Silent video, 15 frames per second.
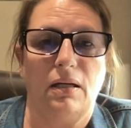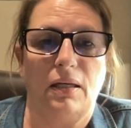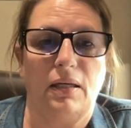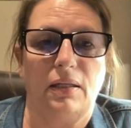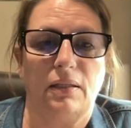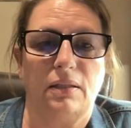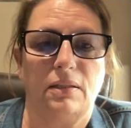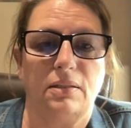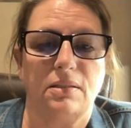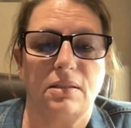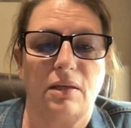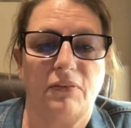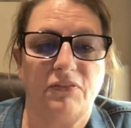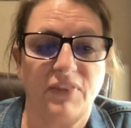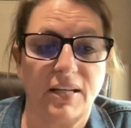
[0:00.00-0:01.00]
and
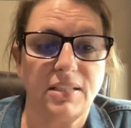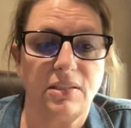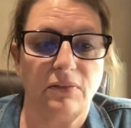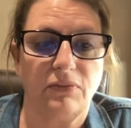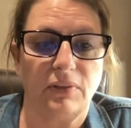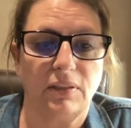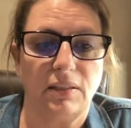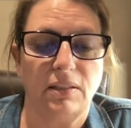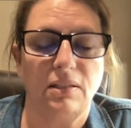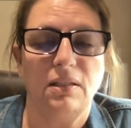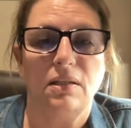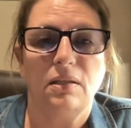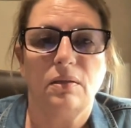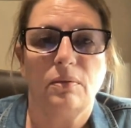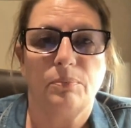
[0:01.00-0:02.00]
effectively
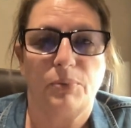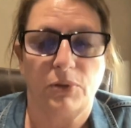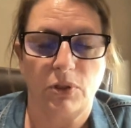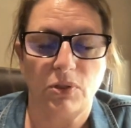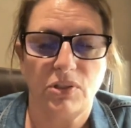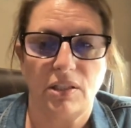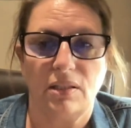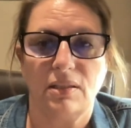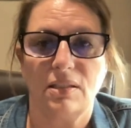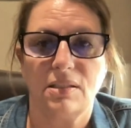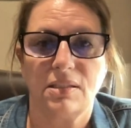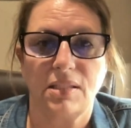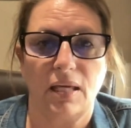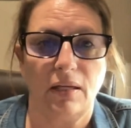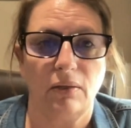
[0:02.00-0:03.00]
producing
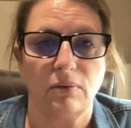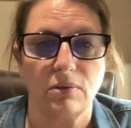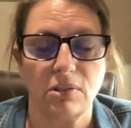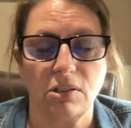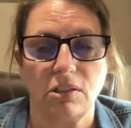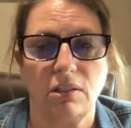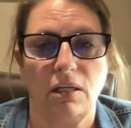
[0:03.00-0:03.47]
these sounds.